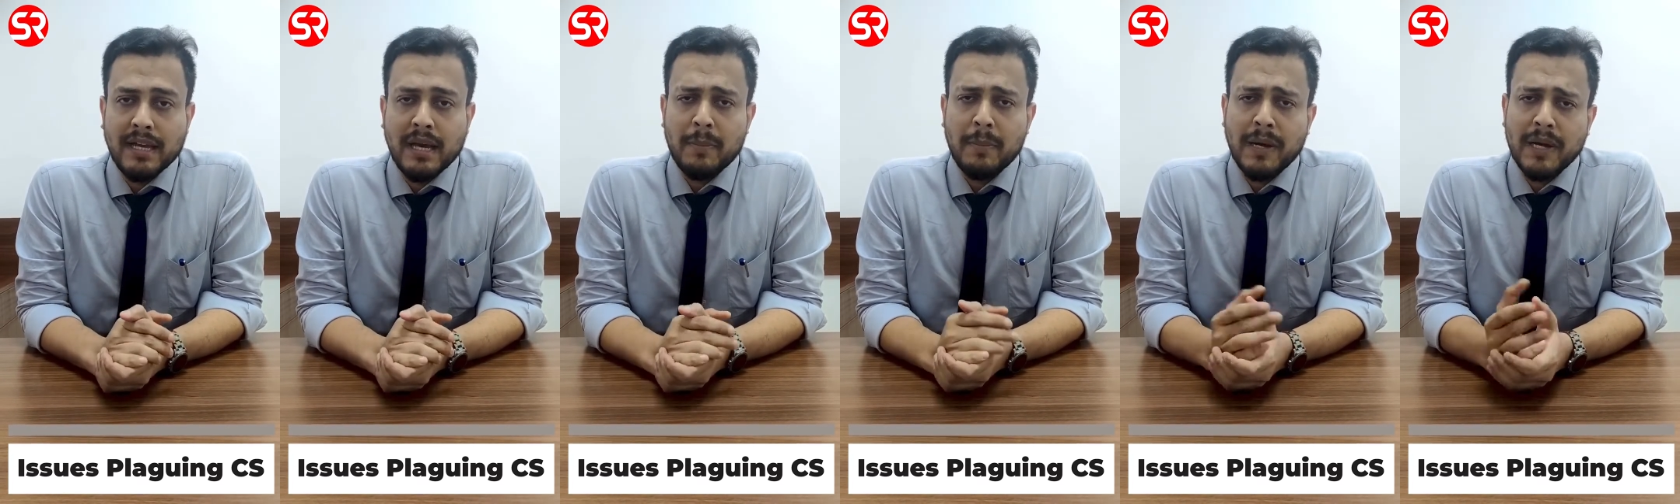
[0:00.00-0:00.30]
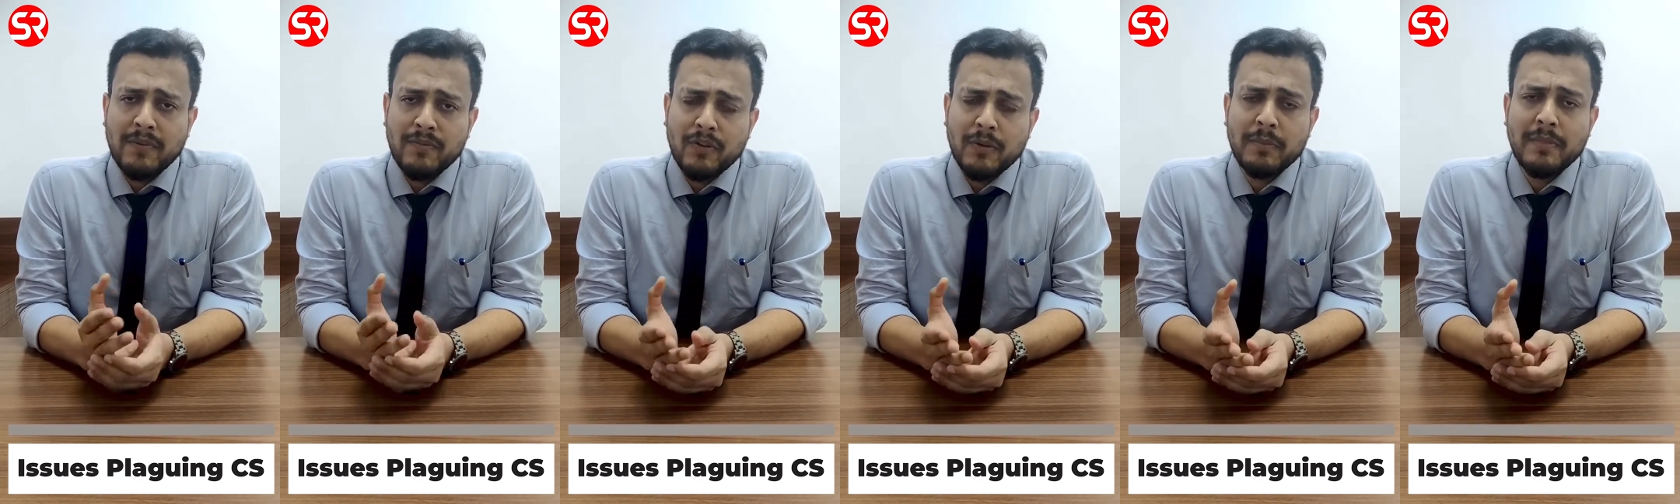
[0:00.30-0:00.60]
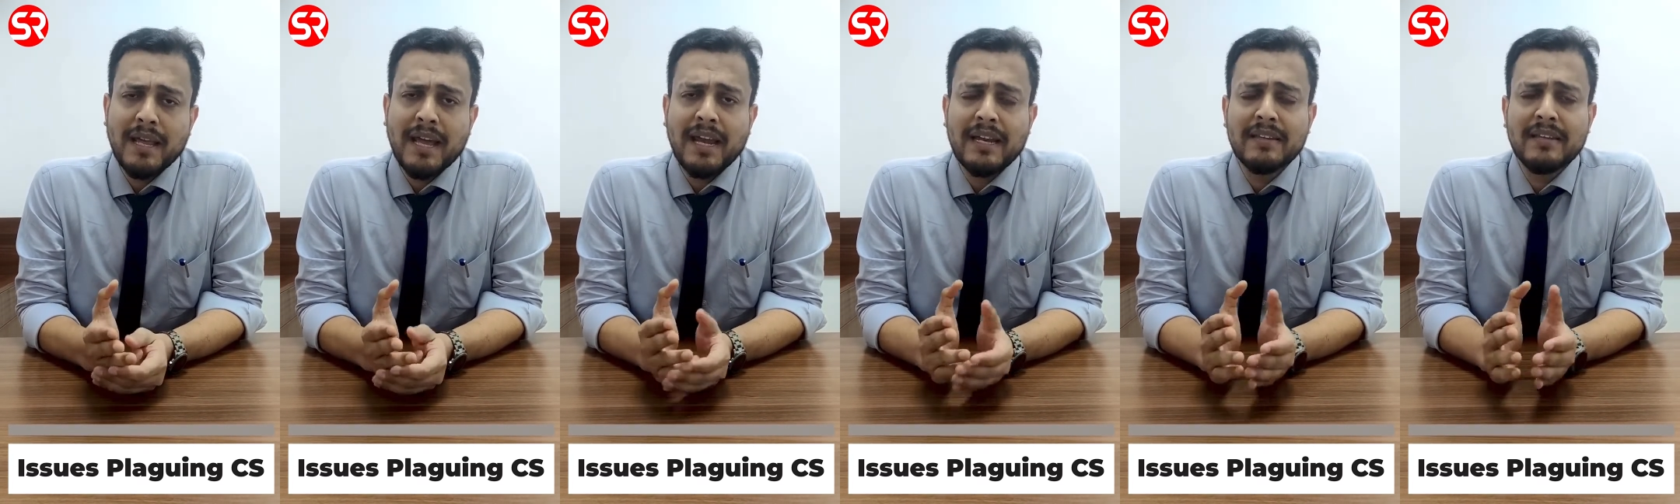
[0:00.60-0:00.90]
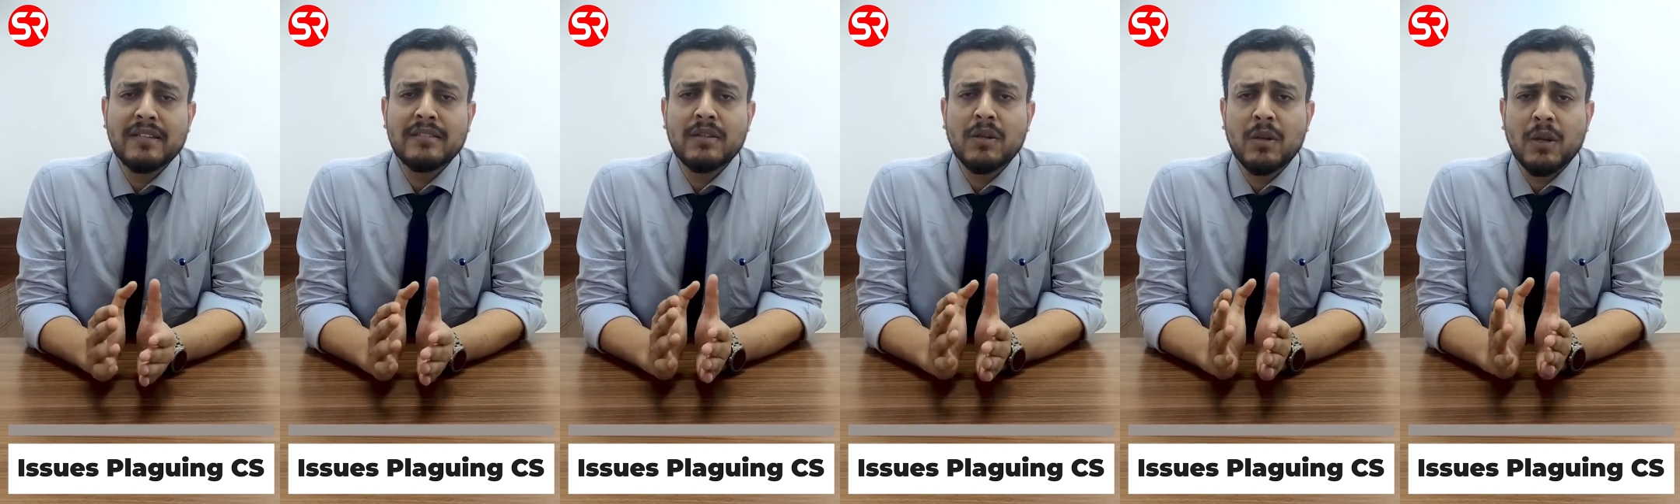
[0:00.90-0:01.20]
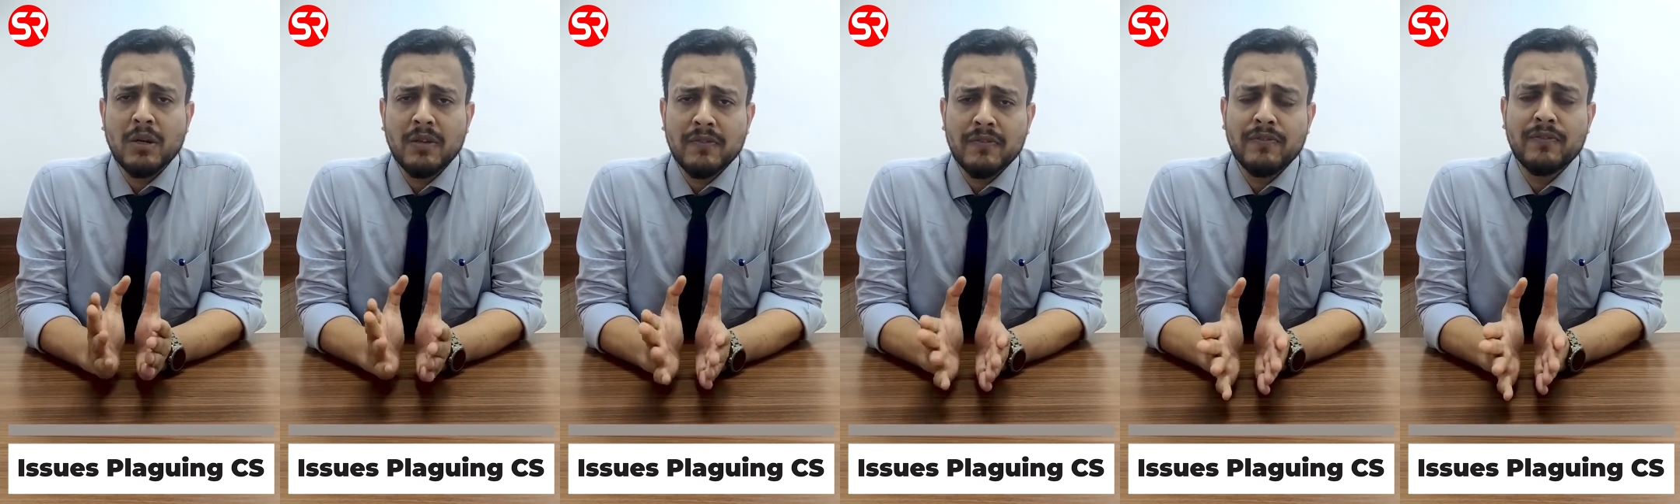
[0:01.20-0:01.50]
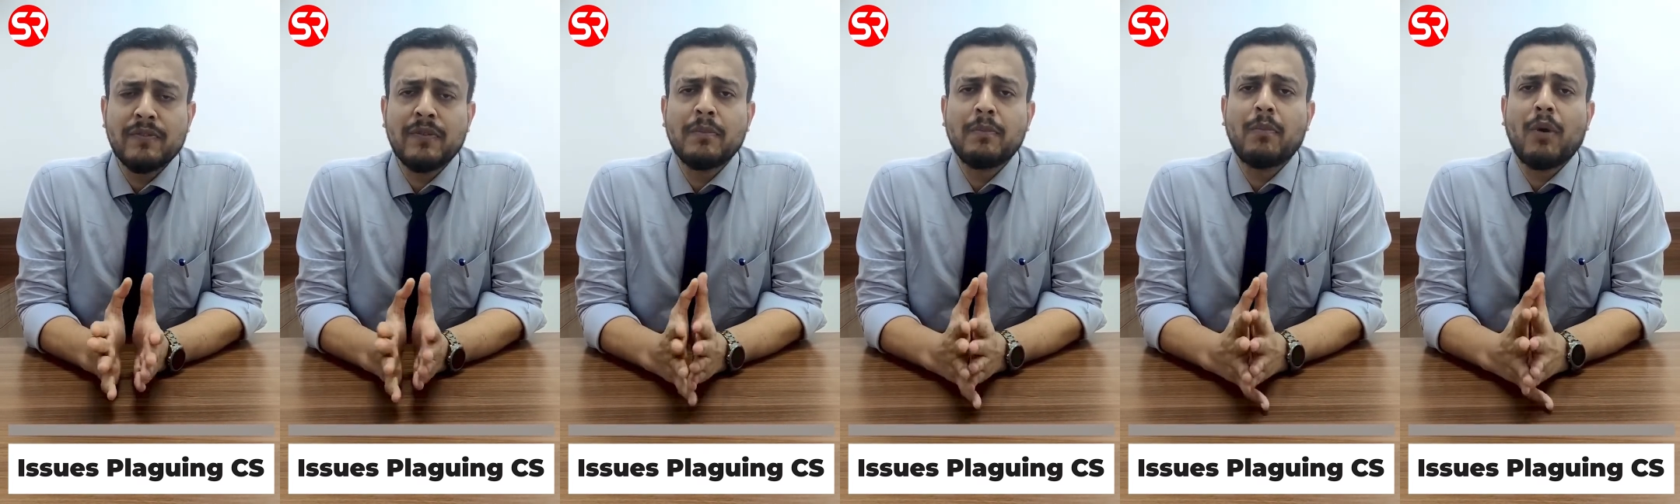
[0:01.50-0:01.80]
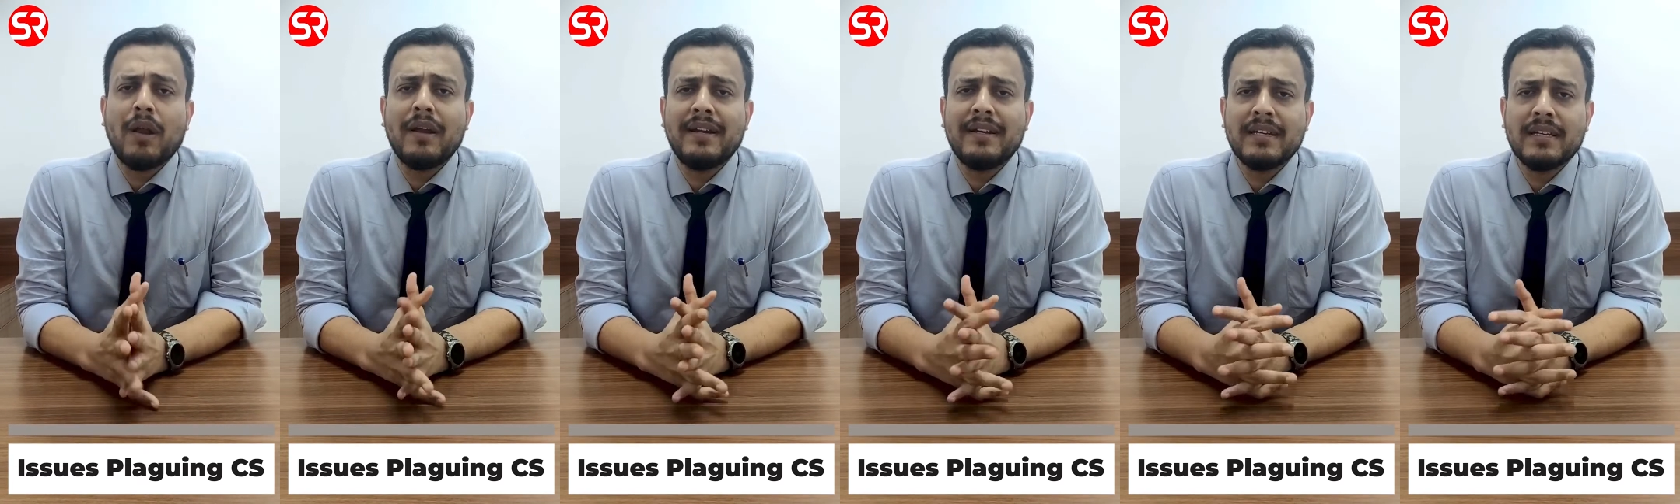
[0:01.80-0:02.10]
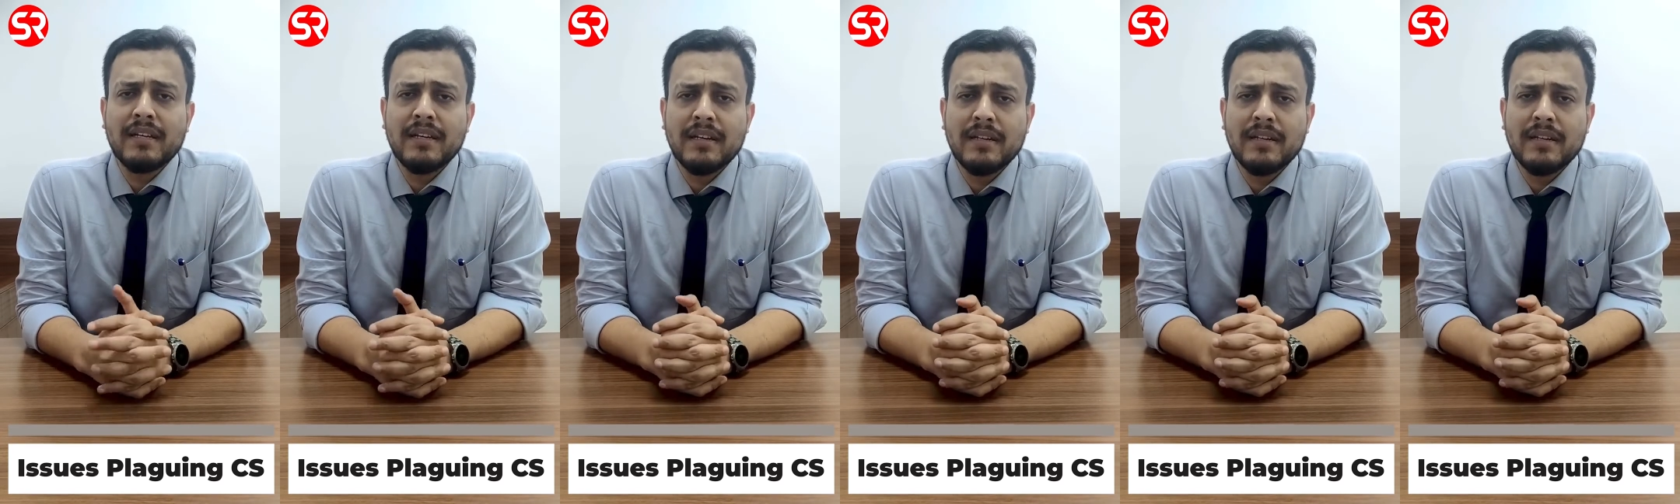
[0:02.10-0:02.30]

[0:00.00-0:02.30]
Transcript: Apart from that, there's a lot of political